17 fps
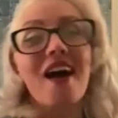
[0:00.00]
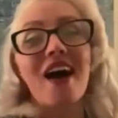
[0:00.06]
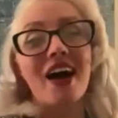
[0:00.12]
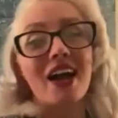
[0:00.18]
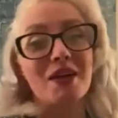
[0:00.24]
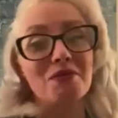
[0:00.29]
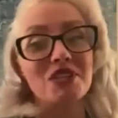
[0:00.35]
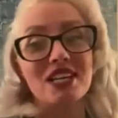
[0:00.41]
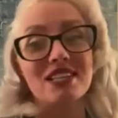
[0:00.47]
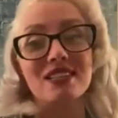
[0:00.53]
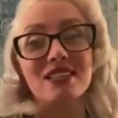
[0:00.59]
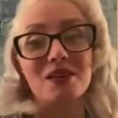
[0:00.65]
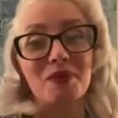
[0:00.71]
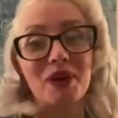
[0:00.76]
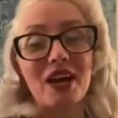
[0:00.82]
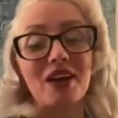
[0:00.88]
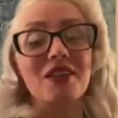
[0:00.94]
I am Jessica
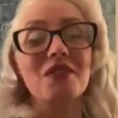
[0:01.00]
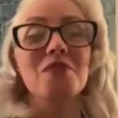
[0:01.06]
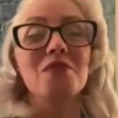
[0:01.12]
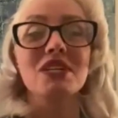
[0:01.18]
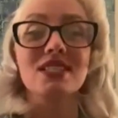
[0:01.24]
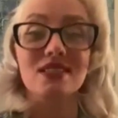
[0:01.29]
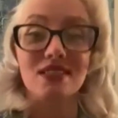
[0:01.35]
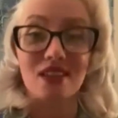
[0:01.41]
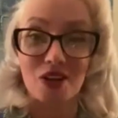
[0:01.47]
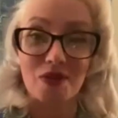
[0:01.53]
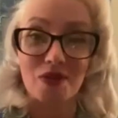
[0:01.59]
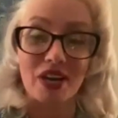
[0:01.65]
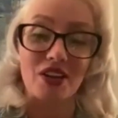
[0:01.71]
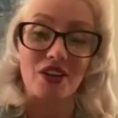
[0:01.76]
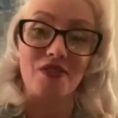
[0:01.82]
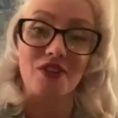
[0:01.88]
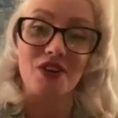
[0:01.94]
Brown, Mrs.
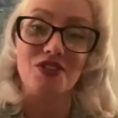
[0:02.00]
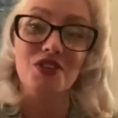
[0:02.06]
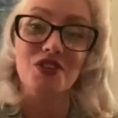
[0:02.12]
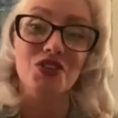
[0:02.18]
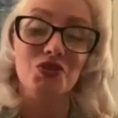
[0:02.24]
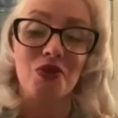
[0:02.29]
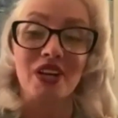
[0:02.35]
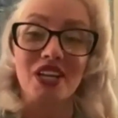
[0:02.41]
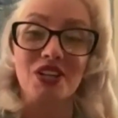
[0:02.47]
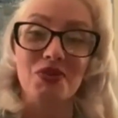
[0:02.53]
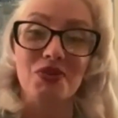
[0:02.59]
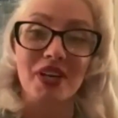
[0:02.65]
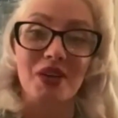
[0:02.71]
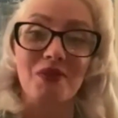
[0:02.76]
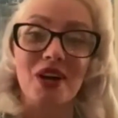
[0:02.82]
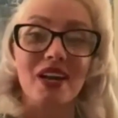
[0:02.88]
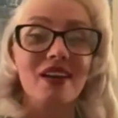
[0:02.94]
Colorado Universal
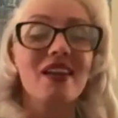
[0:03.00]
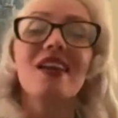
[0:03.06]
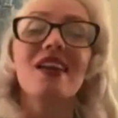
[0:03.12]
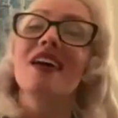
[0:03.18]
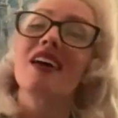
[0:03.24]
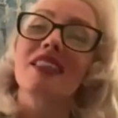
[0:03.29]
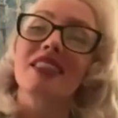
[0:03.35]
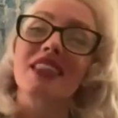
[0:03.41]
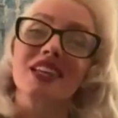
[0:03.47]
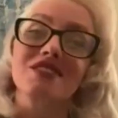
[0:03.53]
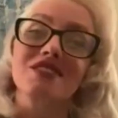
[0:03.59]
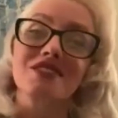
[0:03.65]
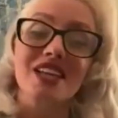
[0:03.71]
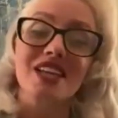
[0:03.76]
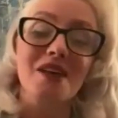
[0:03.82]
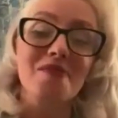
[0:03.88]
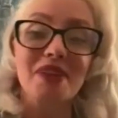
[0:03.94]
2021. Thanks for
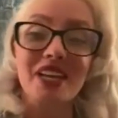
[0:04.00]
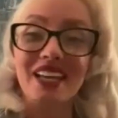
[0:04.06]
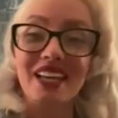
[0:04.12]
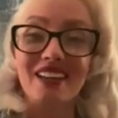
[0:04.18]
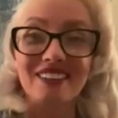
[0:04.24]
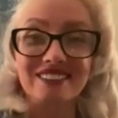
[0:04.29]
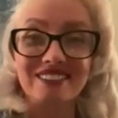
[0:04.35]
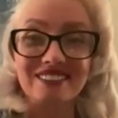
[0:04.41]
stopping in.